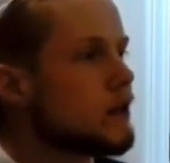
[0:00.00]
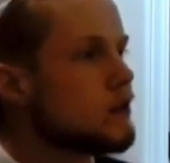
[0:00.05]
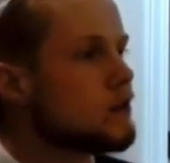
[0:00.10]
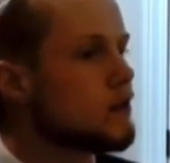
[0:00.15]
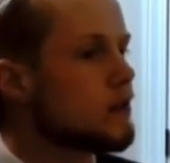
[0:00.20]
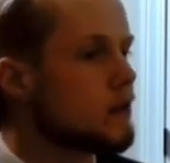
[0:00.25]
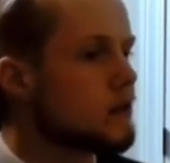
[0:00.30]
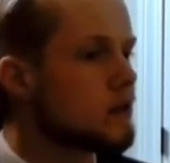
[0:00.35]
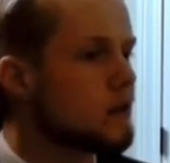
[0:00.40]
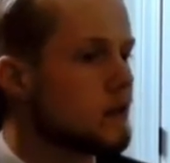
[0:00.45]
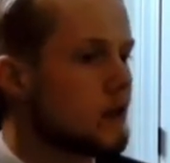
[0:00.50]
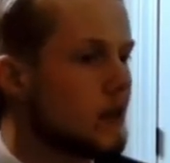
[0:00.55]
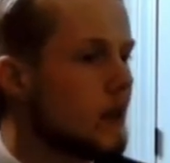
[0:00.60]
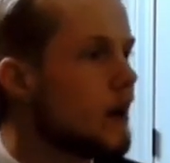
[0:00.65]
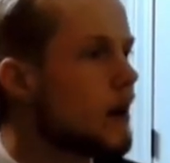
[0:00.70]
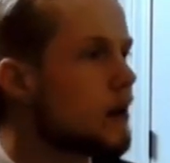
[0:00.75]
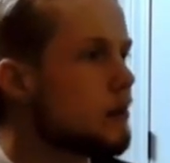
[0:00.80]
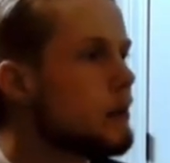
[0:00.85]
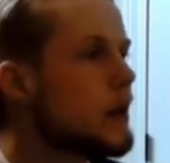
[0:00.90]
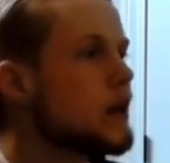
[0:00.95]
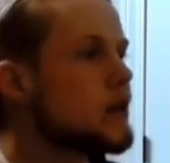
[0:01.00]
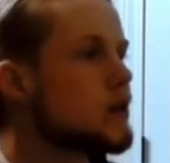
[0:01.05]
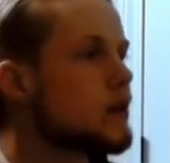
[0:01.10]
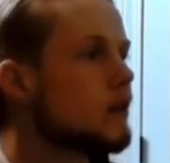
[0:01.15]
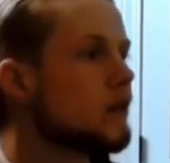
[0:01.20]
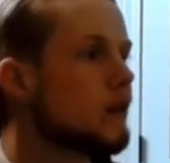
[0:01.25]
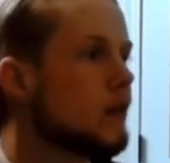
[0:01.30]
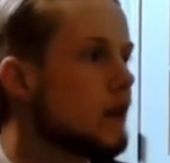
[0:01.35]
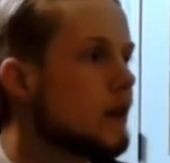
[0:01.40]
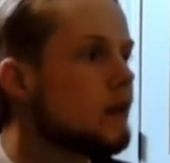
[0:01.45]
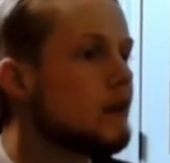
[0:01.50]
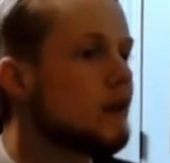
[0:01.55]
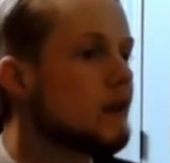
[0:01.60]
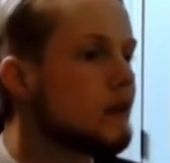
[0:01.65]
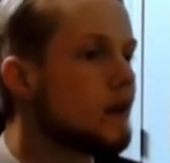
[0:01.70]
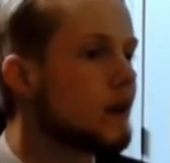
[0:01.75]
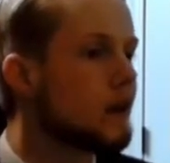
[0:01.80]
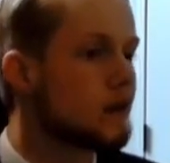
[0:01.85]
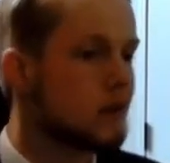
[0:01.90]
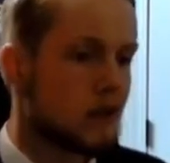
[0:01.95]
so the automations that it
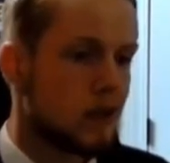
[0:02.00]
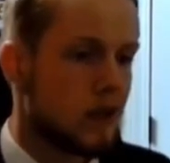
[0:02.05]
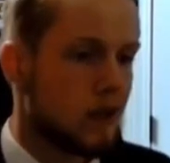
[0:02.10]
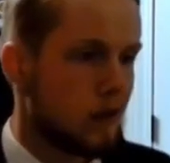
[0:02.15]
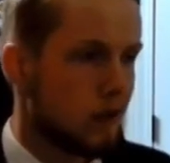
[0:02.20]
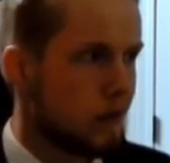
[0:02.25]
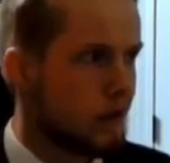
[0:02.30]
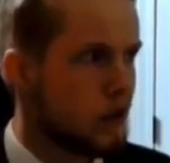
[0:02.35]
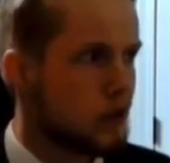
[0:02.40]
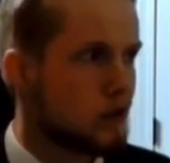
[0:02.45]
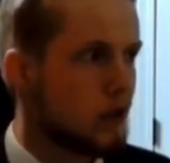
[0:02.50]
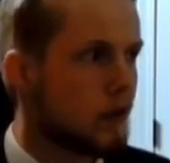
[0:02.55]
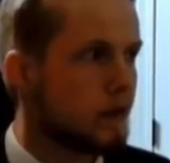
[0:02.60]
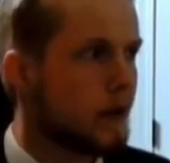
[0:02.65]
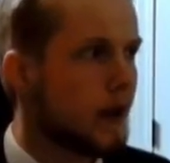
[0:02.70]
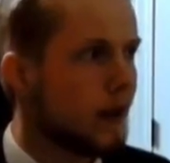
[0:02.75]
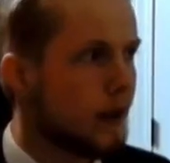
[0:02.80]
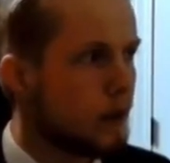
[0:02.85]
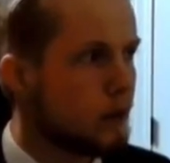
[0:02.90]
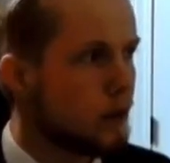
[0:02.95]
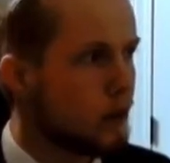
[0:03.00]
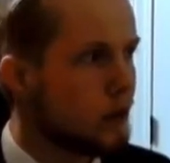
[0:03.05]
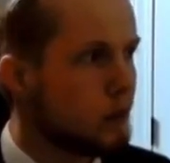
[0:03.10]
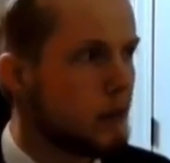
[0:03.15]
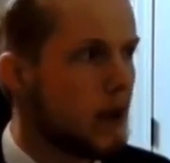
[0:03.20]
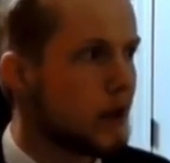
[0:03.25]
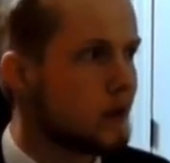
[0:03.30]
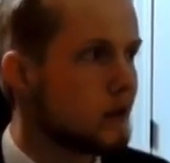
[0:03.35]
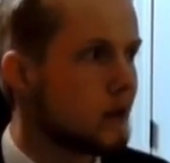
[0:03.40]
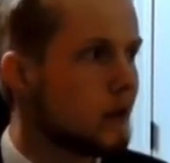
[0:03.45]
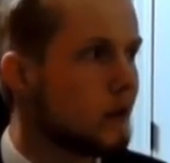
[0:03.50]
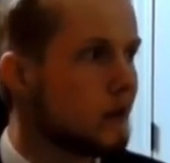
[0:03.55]
does feature are fairly rudimentary.